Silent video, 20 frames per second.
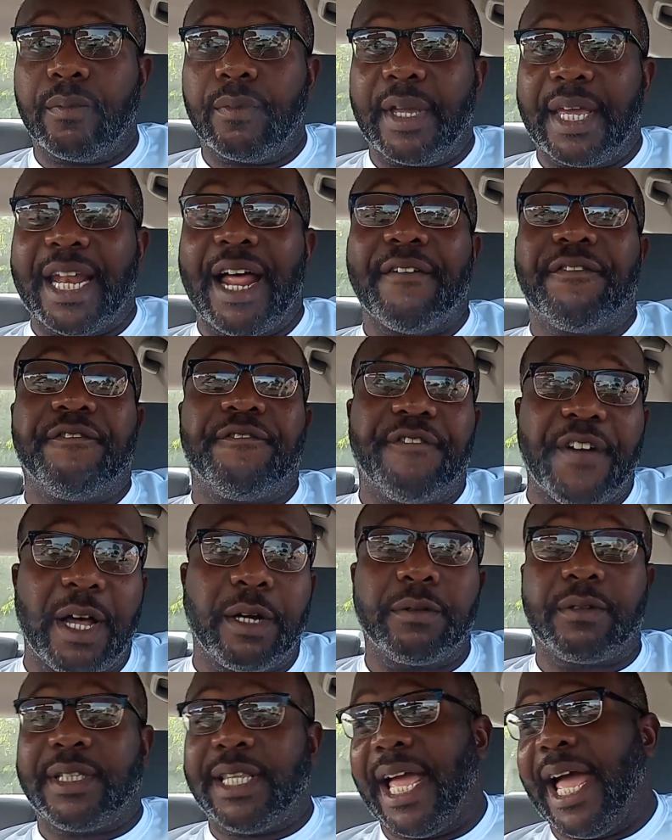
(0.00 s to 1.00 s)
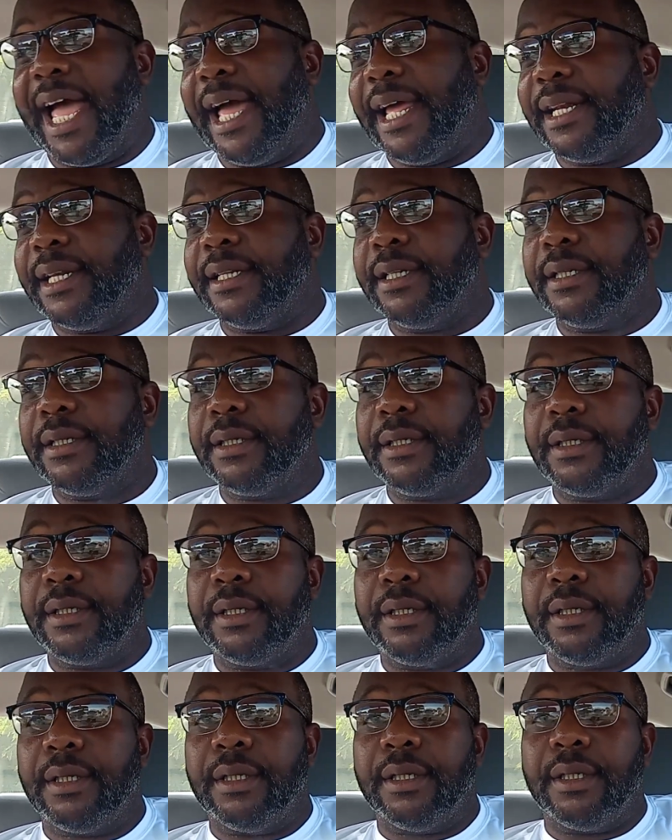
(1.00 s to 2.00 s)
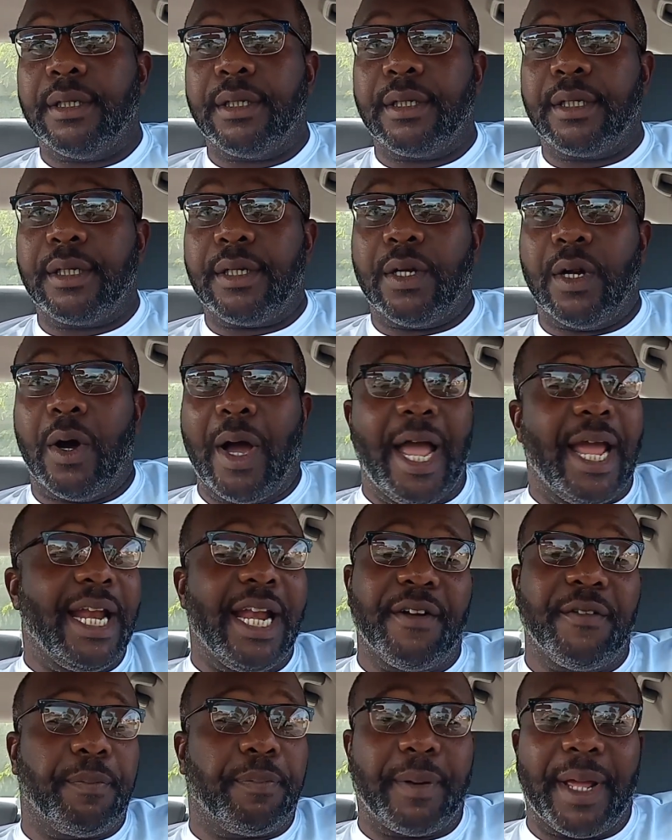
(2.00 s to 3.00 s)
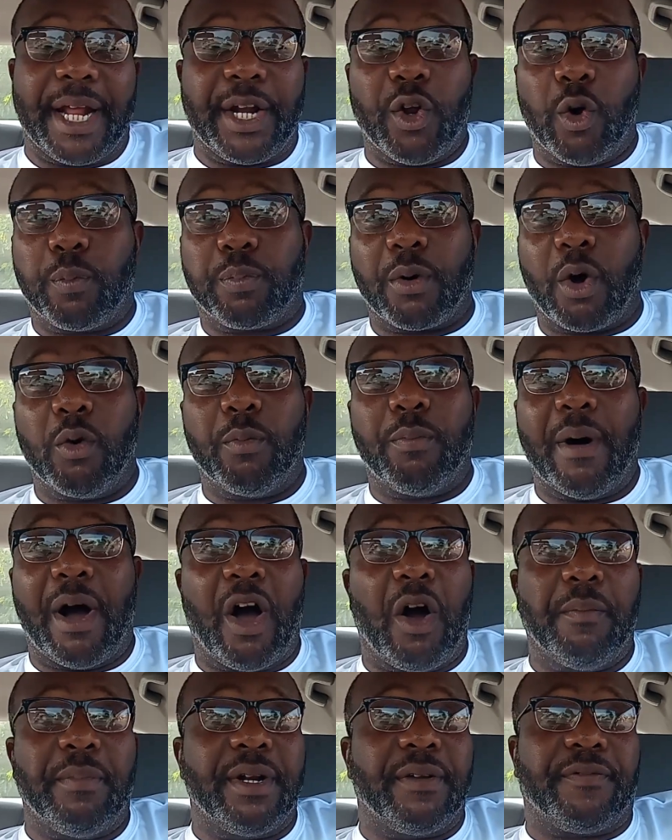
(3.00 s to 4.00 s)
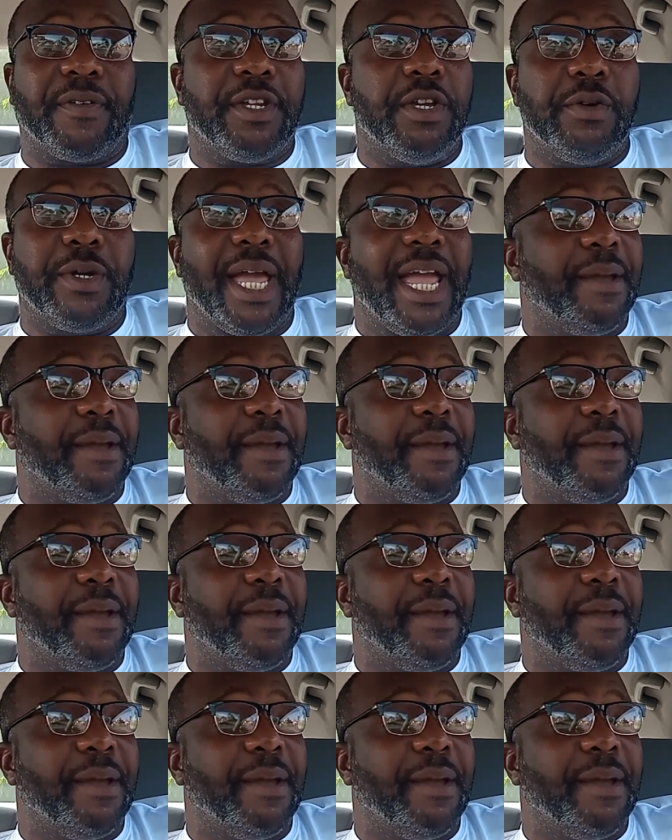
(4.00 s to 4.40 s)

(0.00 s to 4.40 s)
And I felt that. I ain't never played no pro ball, but if you